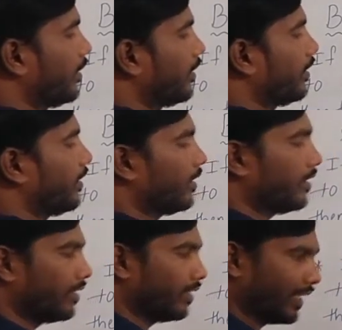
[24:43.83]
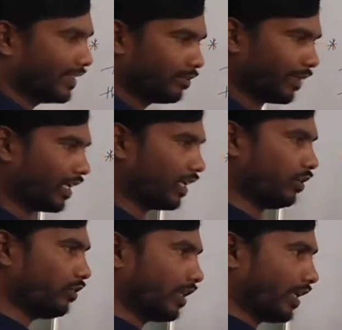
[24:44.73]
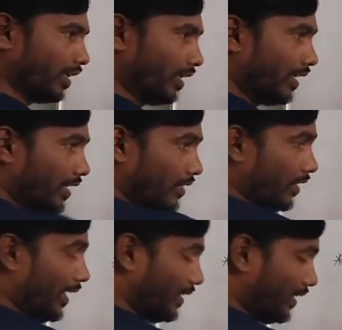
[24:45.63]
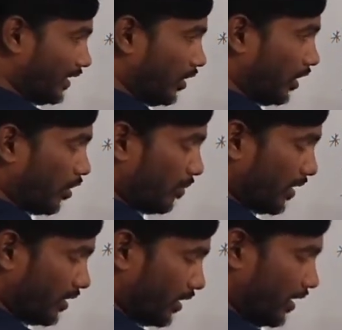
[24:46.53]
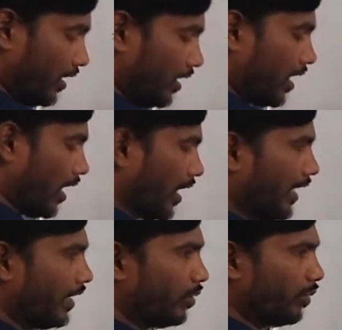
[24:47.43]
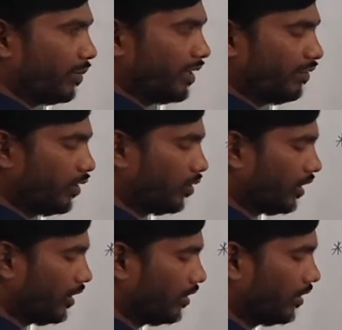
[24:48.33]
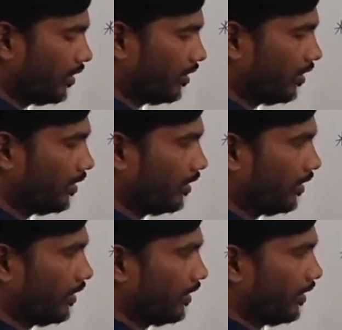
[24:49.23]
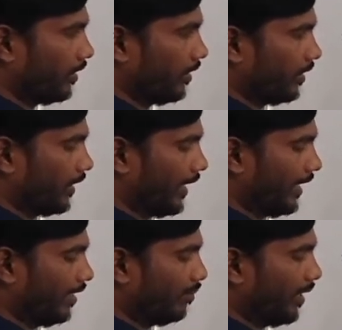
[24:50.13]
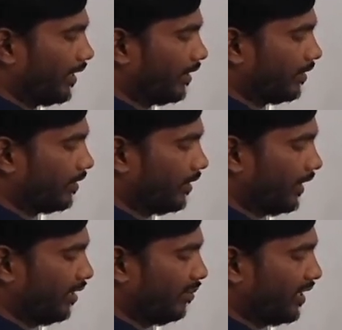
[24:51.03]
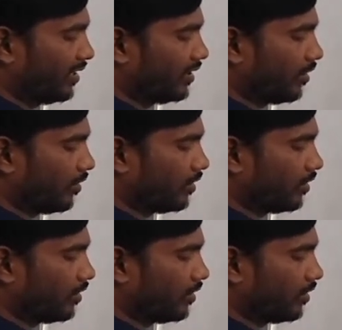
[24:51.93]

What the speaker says: AC parallel to DE. So X is equal how much? According to BPT we know that AD by DB is equals to